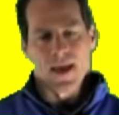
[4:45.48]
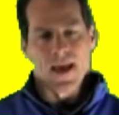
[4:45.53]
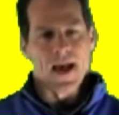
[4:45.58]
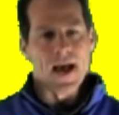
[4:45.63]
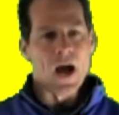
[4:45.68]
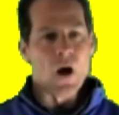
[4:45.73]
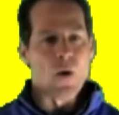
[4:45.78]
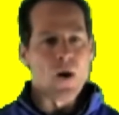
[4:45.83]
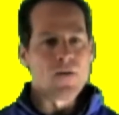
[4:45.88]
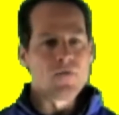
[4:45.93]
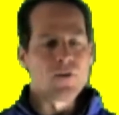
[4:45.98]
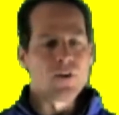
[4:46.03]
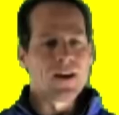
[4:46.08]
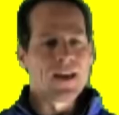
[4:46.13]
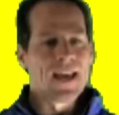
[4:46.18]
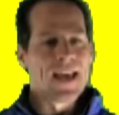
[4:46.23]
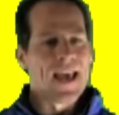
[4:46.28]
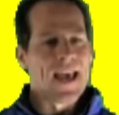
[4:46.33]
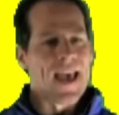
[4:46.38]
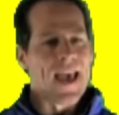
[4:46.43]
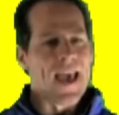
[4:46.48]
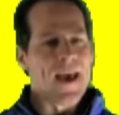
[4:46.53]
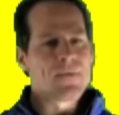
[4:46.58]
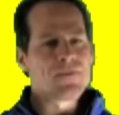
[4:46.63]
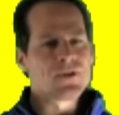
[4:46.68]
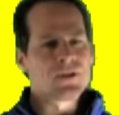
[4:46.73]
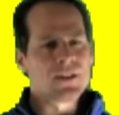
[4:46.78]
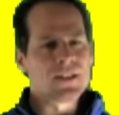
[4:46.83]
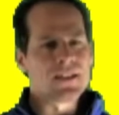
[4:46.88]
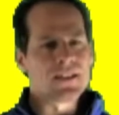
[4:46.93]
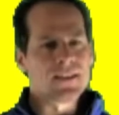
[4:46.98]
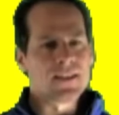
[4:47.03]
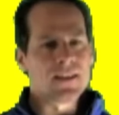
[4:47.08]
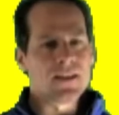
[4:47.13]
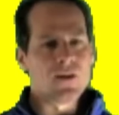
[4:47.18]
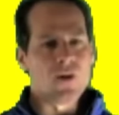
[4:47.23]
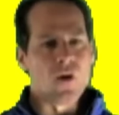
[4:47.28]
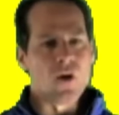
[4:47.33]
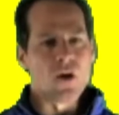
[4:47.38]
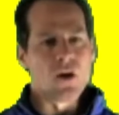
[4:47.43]
However,
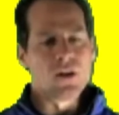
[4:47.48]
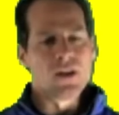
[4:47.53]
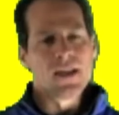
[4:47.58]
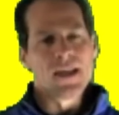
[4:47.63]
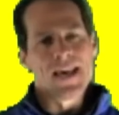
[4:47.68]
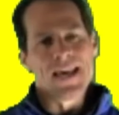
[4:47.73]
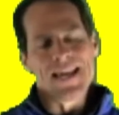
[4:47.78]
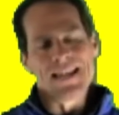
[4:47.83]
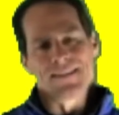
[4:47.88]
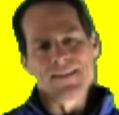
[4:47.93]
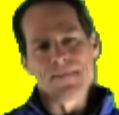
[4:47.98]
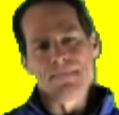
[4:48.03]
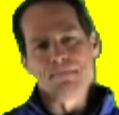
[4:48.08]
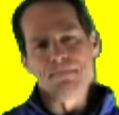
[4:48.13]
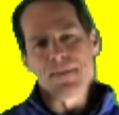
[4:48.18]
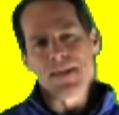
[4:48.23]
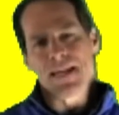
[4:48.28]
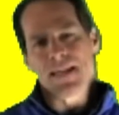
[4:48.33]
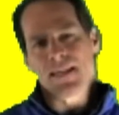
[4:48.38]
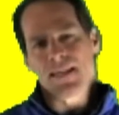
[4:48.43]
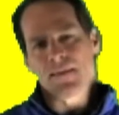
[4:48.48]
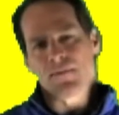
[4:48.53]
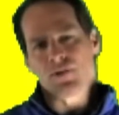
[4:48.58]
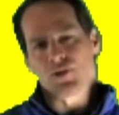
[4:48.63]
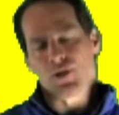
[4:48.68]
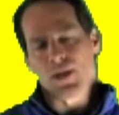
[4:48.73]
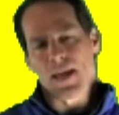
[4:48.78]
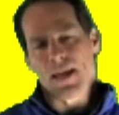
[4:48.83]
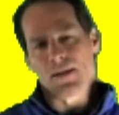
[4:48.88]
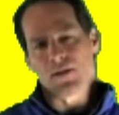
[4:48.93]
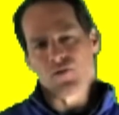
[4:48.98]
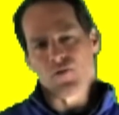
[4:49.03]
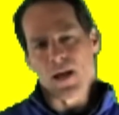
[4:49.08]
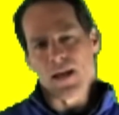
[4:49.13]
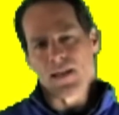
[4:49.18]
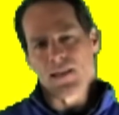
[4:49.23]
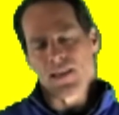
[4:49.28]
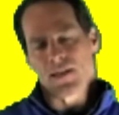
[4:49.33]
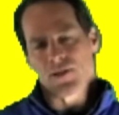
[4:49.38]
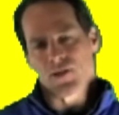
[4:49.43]
MCT oil is a medium-chain
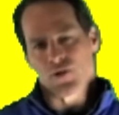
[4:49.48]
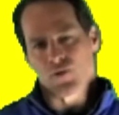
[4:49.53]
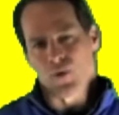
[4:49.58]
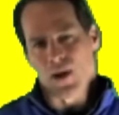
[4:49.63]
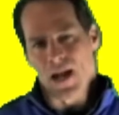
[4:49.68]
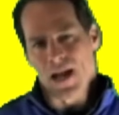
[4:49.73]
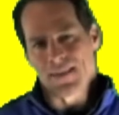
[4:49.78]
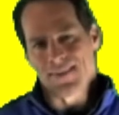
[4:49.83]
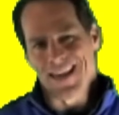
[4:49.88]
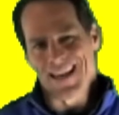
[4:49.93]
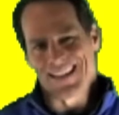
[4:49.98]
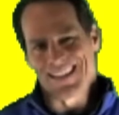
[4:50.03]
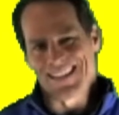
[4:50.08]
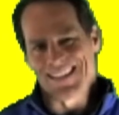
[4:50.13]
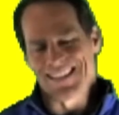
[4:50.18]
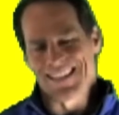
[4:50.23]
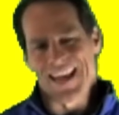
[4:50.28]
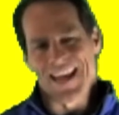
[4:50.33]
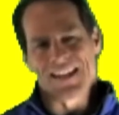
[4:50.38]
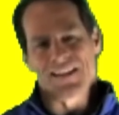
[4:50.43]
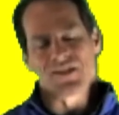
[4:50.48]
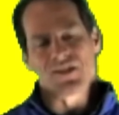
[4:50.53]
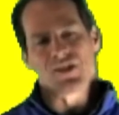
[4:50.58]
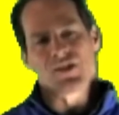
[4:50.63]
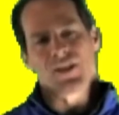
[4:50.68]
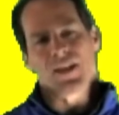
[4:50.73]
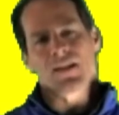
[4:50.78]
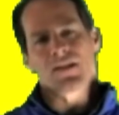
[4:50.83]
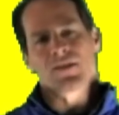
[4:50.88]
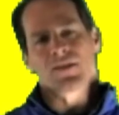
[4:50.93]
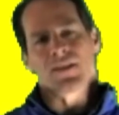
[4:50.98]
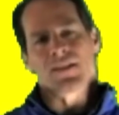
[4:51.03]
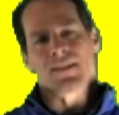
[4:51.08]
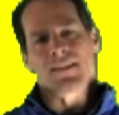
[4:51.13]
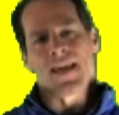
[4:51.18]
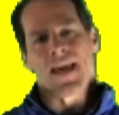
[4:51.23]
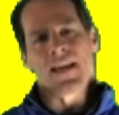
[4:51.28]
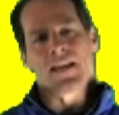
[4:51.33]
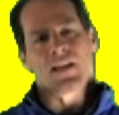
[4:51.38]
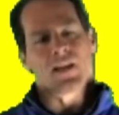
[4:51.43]
triglyceride that contains 6 to
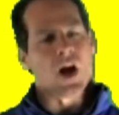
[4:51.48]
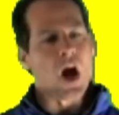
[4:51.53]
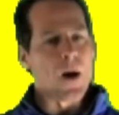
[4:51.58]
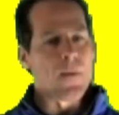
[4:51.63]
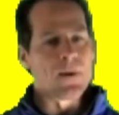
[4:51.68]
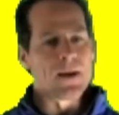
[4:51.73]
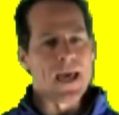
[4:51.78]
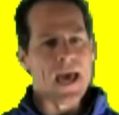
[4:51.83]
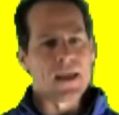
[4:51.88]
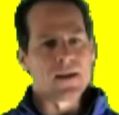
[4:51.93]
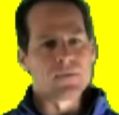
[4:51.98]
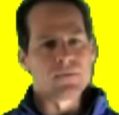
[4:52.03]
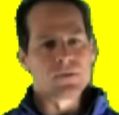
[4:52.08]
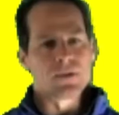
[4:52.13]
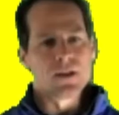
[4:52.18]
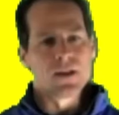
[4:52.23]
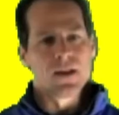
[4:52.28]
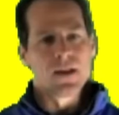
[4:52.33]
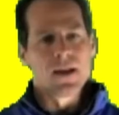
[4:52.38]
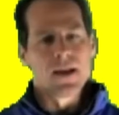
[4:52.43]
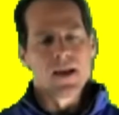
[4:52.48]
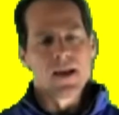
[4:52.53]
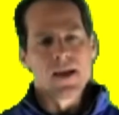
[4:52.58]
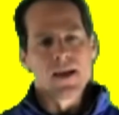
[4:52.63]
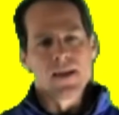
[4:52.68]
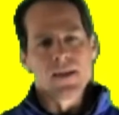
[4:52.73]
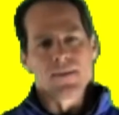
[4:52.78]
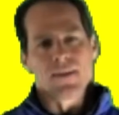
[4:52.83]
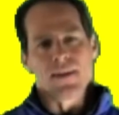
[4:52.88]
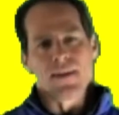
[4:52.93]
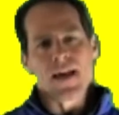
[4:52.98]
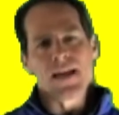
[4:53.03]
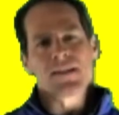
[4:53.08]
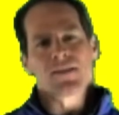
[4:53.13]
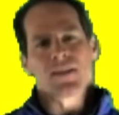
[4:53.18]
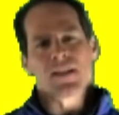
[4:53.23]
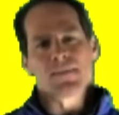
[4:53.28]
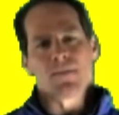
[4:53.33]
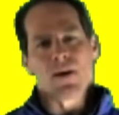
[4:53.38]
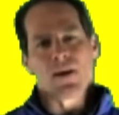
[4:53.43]
10 carbon atoms. The nice
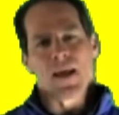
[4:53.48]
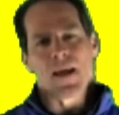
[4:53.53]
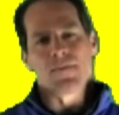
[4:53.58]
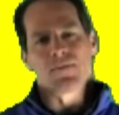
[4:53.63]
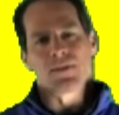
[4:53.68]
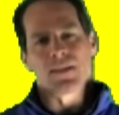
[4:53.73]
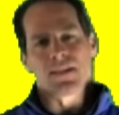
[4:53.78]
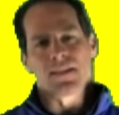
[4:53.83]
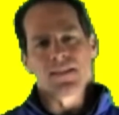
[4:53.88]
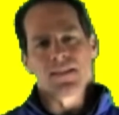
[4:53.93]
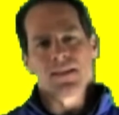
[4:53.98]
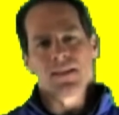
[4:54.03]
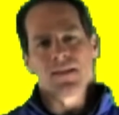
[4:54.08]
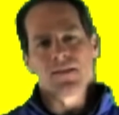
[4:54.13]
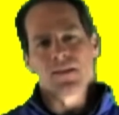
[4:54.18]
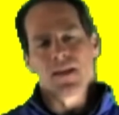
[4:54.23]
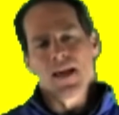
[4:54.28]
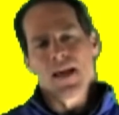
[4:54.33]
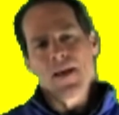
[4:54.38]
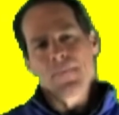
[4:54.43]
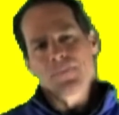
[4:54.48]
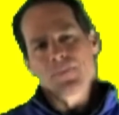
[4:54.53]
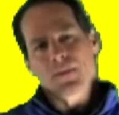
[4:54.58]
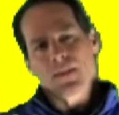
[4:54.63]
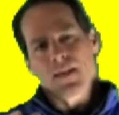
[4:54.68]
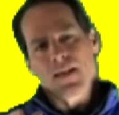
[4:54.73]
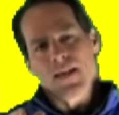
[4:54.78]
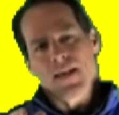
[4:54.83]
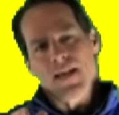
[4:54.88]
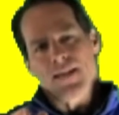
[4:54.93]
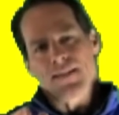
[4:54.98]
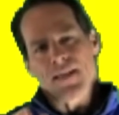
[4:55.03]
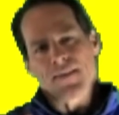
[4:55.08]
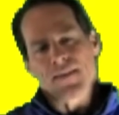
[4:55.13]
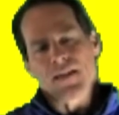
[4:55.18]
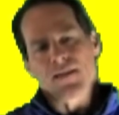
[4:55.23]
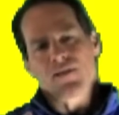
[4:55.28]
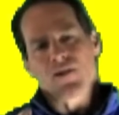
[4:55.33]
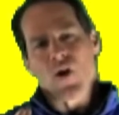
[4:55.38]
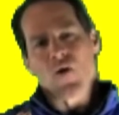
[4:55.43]
thing about MCTs is that
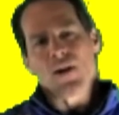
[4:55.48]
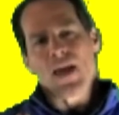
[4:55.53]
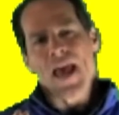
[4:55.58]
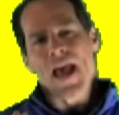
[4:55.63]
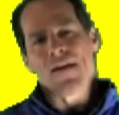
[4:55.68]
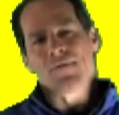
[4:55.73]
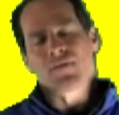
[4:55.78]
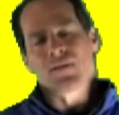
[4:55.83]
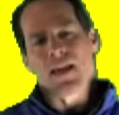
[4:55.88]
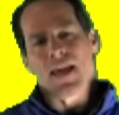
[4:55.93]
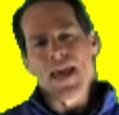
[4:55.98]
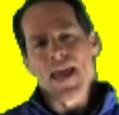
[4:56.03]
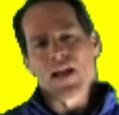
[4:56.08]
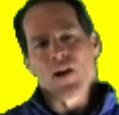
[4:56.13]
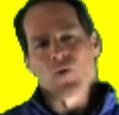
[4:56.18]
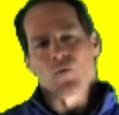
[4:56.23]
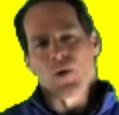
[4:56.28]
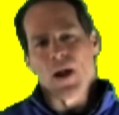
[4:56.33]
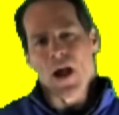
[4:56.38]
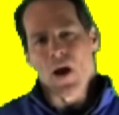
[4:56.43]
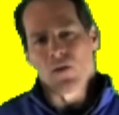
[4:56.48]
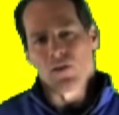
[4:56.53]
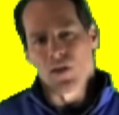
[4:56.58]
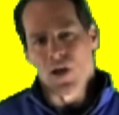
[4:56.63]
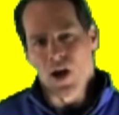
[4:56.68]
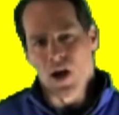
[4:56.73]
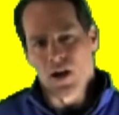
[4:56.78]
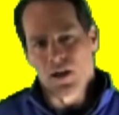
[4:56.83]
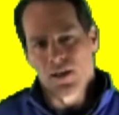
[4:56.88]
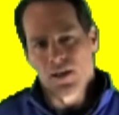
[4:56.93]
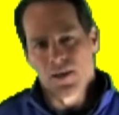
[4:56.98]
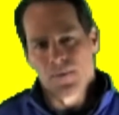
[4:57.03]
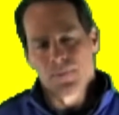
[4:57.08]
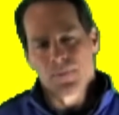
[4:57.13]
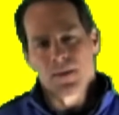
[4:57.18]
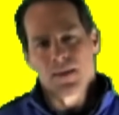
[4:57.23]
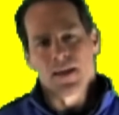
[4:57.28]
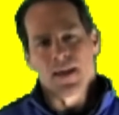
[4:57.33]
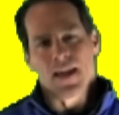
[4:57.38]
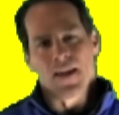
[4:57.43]
they don't have to hang around long
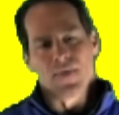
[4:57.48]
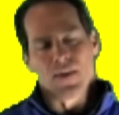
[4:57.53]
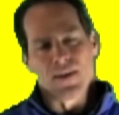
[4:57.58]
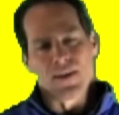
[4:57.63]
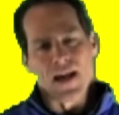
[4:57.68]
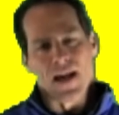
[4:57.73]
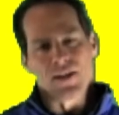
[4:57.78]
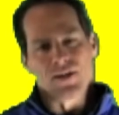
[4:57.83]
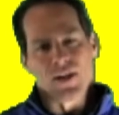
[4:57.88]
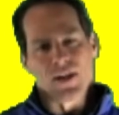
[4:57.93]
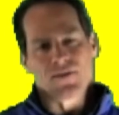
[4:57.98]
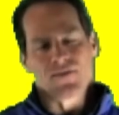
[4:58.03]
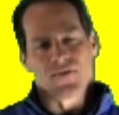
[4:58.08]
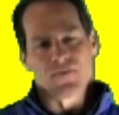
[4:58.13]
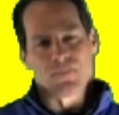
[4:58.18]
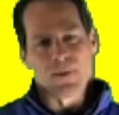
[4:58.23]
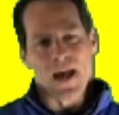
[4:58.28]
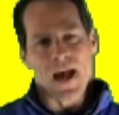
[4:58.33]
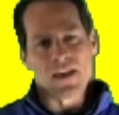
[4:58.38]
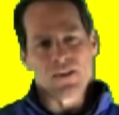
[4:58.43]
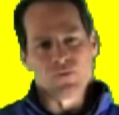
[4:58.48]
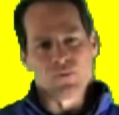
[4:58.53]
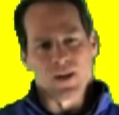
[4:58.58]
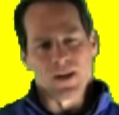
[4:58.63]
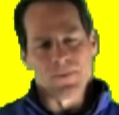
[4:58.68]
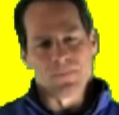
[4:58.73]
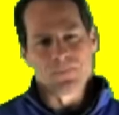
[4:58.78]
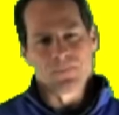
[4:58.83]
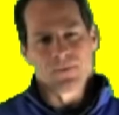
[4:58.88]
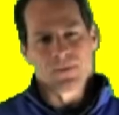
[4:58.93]
in the digestive pathway.